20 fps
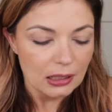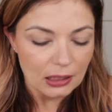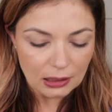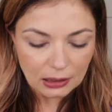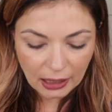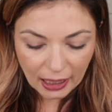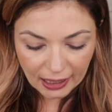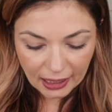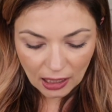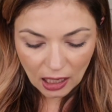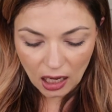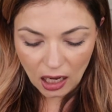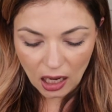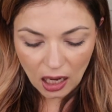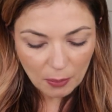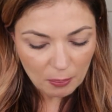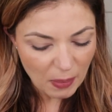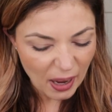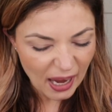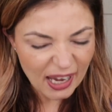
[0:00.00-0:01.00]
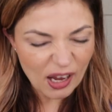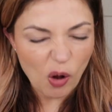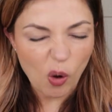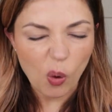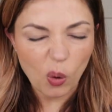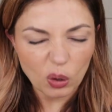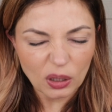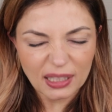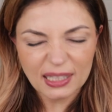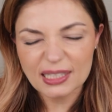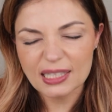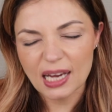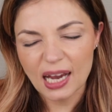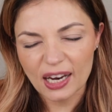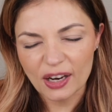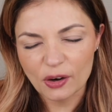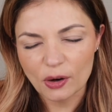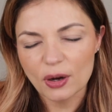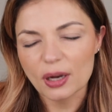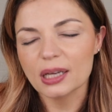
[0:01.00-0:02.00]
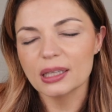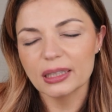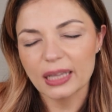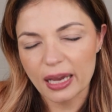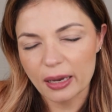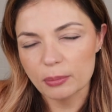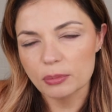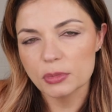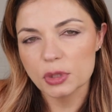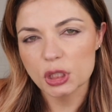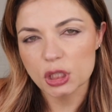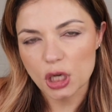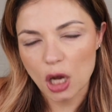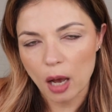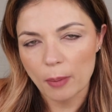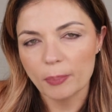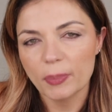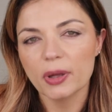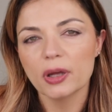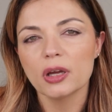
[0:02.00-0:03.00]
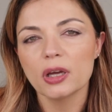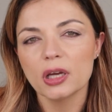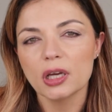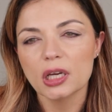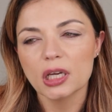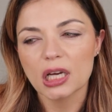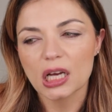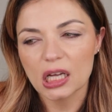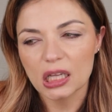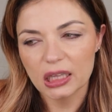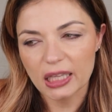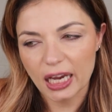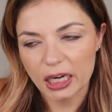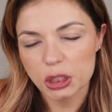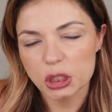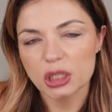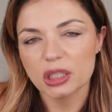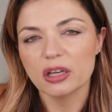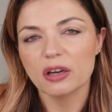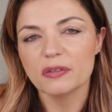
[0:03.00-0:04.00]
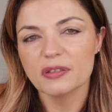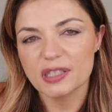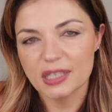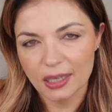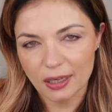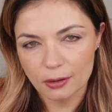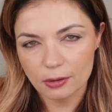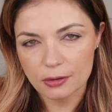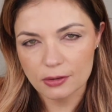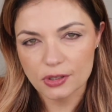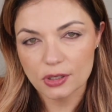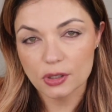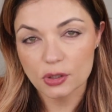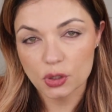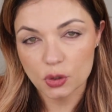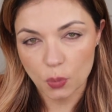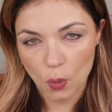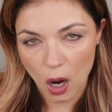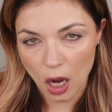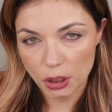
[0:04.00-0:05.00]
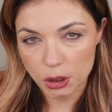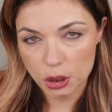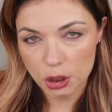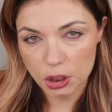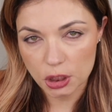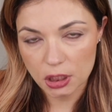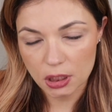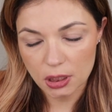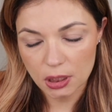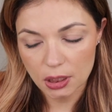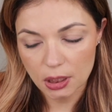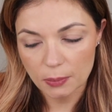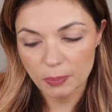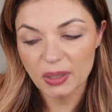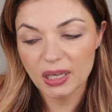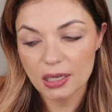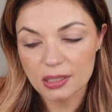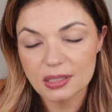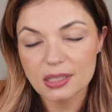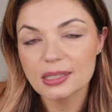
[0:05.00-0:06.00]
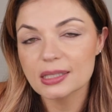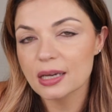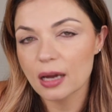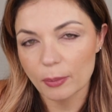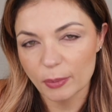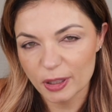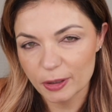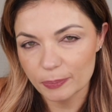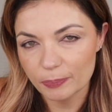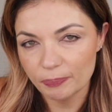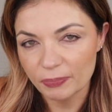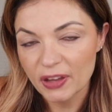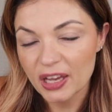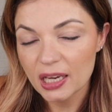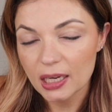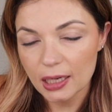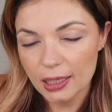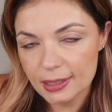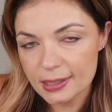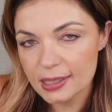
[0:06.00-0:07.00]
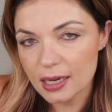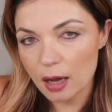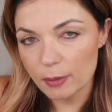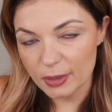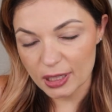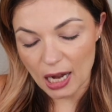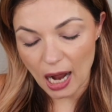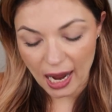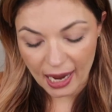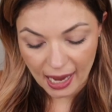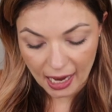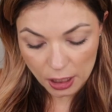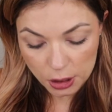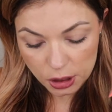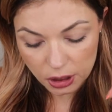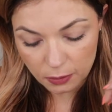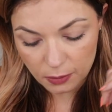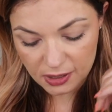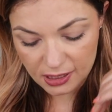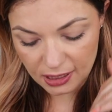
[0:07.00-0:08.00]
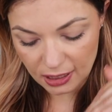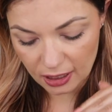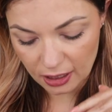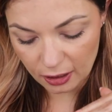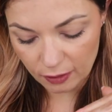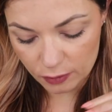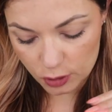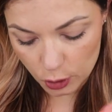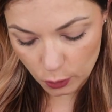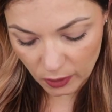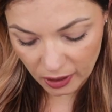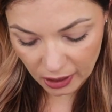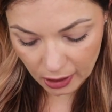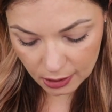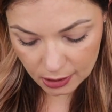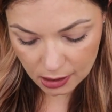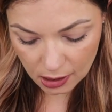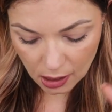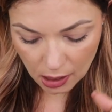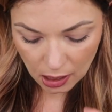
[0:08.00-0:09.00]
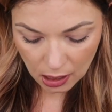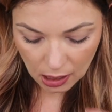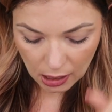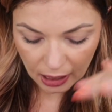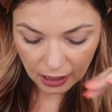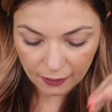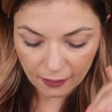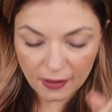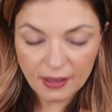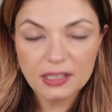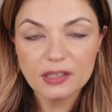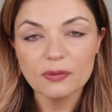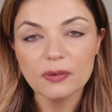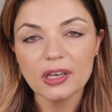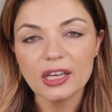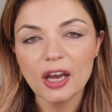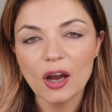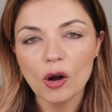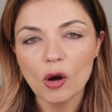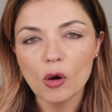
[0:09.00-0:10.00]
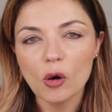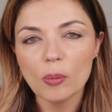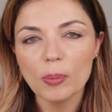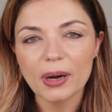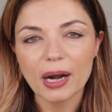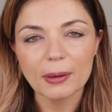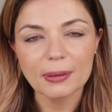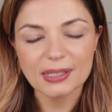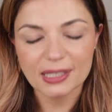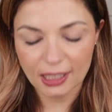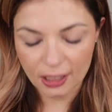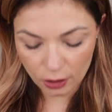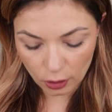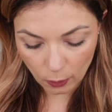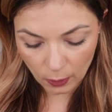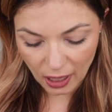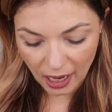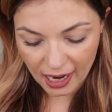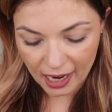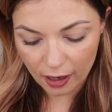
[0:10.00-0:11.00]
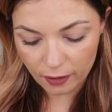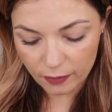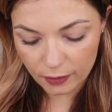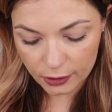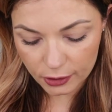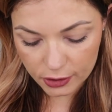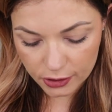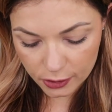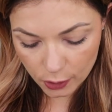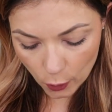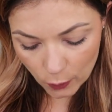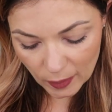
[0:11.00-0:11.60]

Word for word: Like my whole entire Glam Shop collection of singles swatched, because it's coming. It's coming. I actually was thinking of doing it in this video, but I was like, you know what, I have so